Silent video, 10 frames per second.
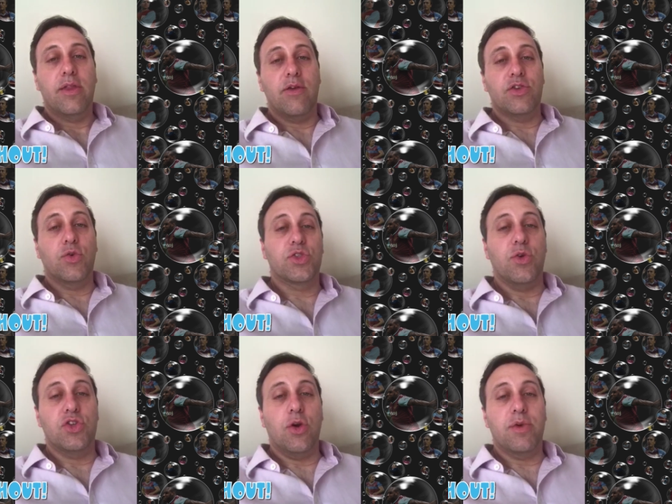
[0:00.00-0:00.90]
There is
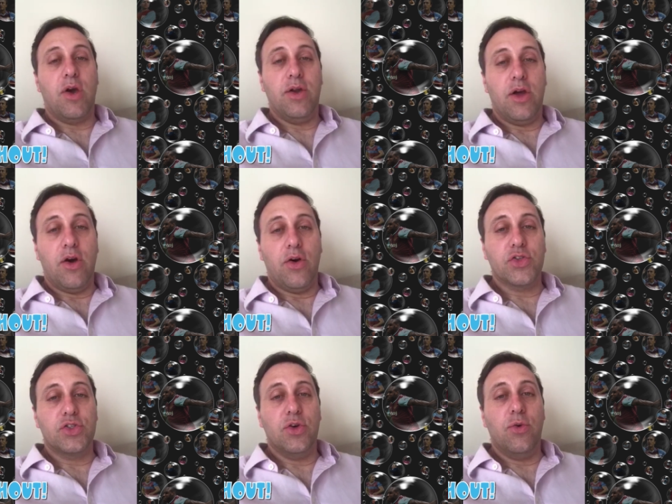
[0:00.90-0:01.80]
also a job going at
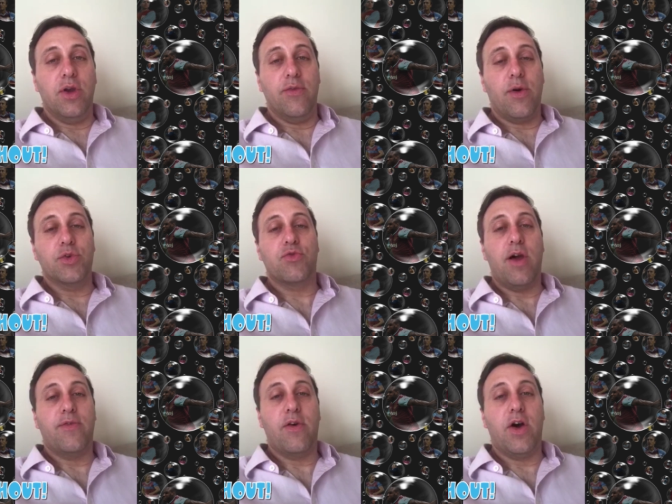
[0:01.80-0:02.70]
Arsenal. If I was
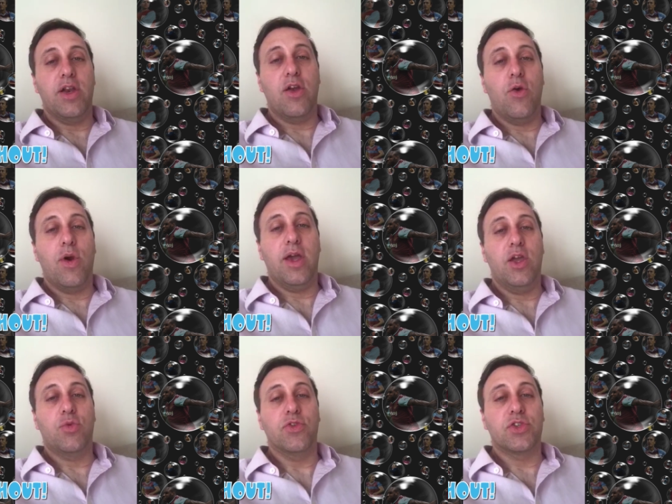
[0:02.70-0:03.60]
Rafa, I know where
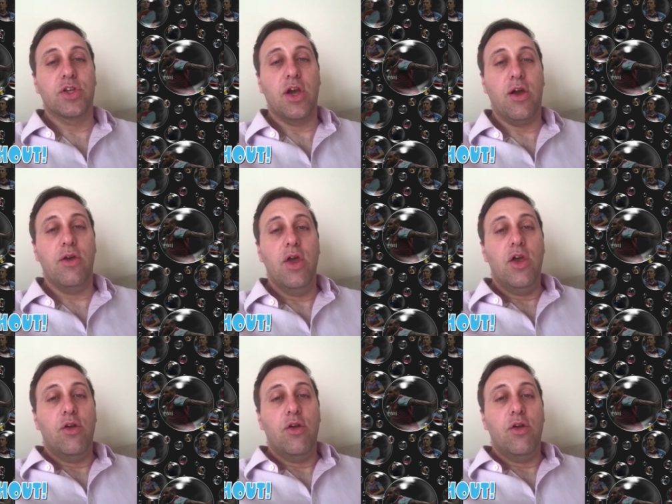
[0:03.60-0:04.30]
he'd want to go.